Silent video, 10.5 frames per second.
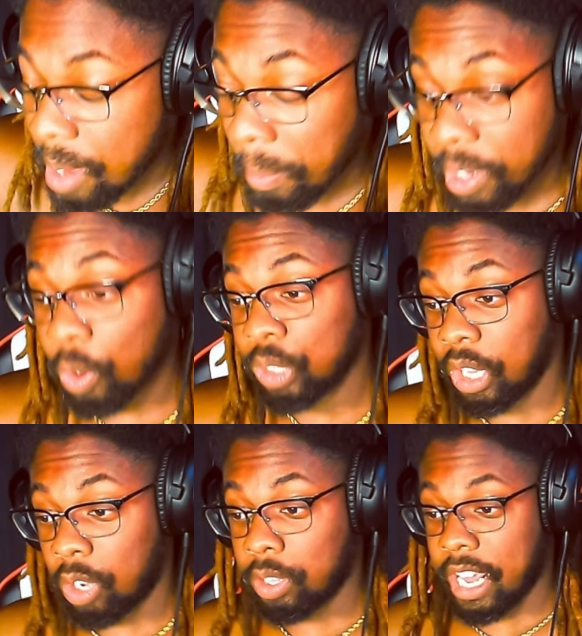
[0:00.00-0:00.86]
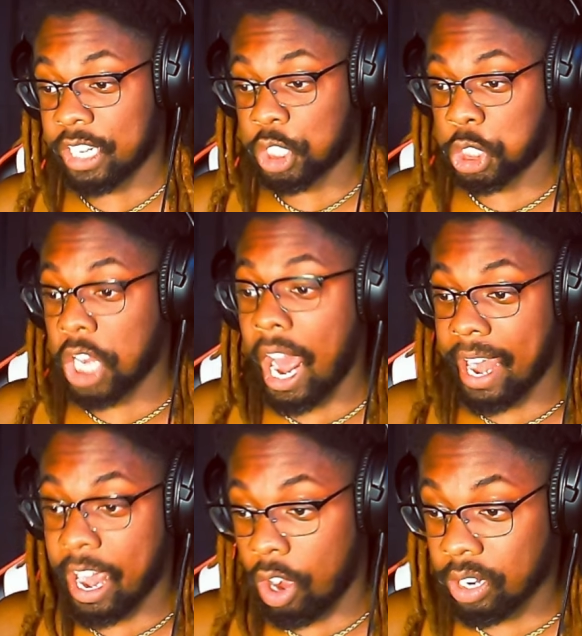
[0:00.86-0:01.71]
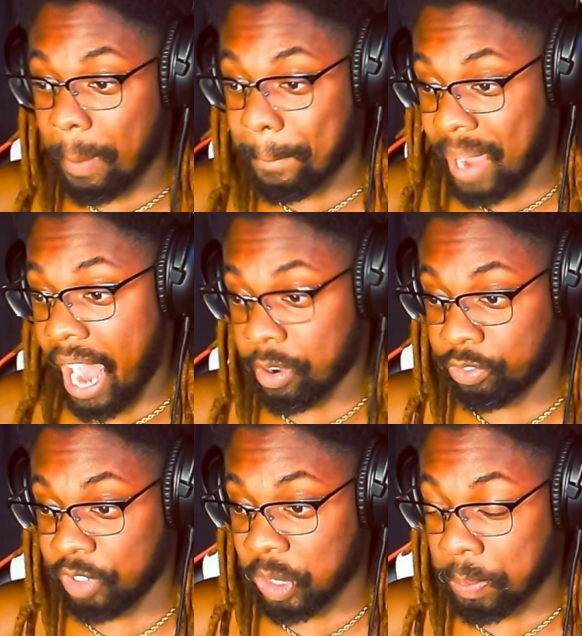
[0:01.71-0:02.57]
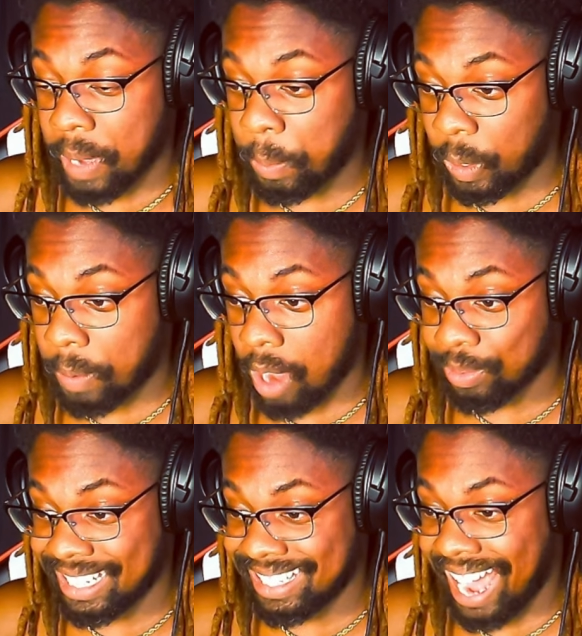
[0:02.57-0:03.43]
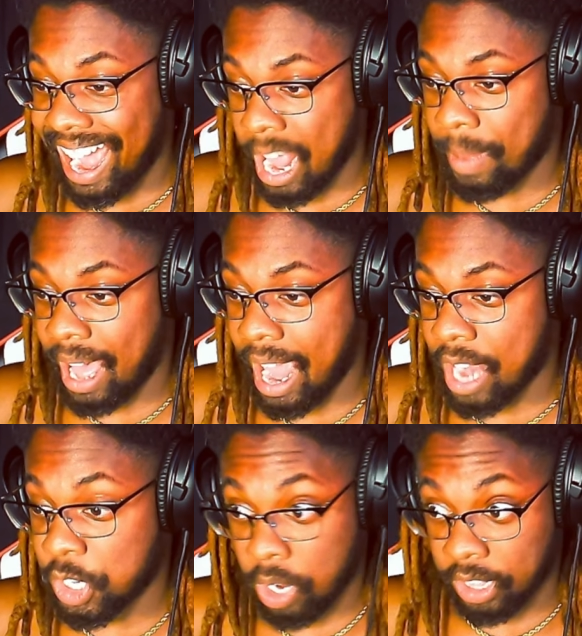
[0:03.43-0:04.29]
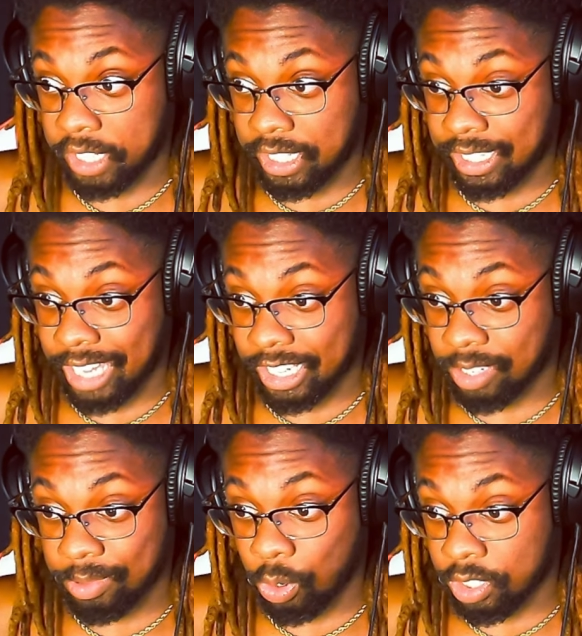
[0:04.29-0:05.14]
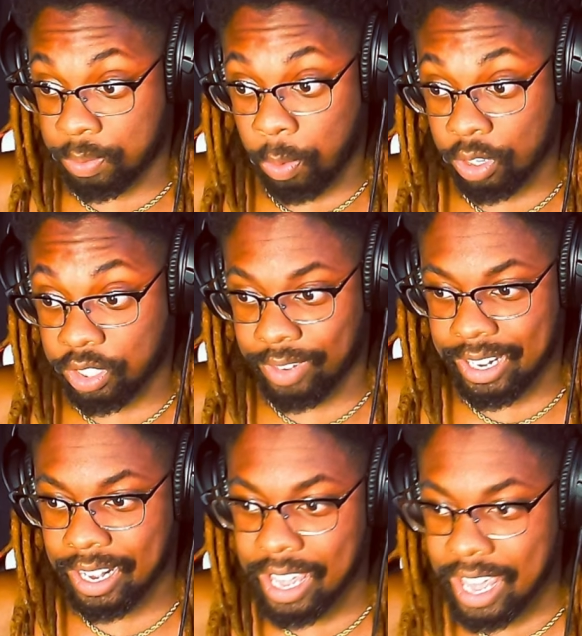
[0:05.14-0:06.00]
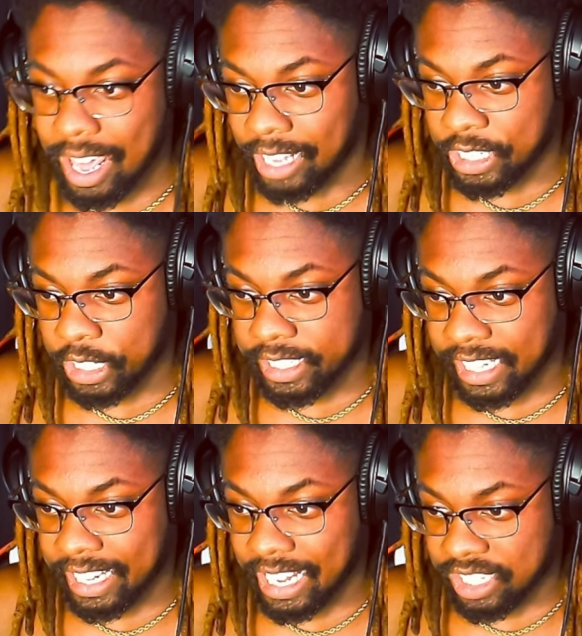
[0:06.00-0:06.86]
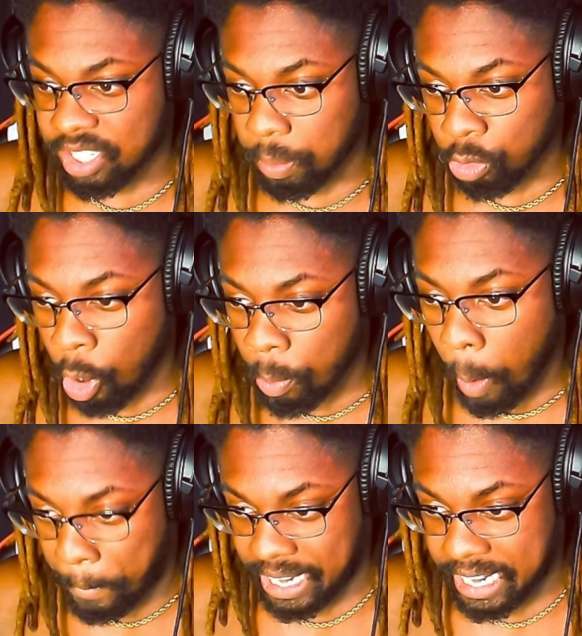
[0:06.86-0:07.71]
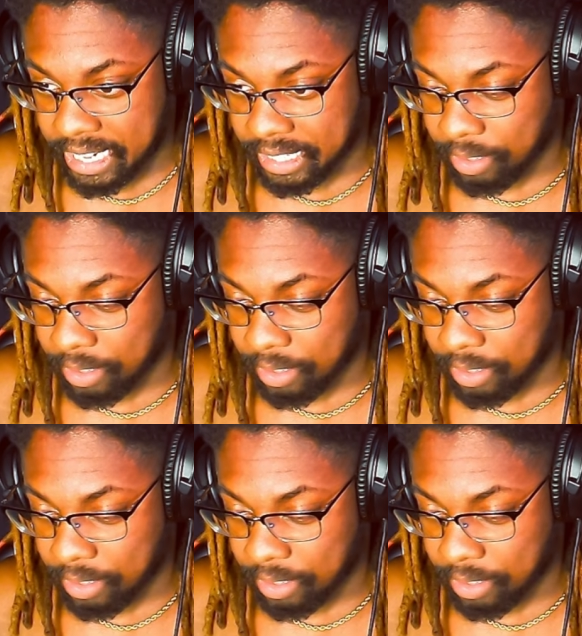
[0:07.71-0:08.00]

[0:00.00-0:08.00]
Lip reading: But you were literally getting shot at on a battlefield. People are probably dying behind you, unless this is like some sort of sports event, to get some robo-peen.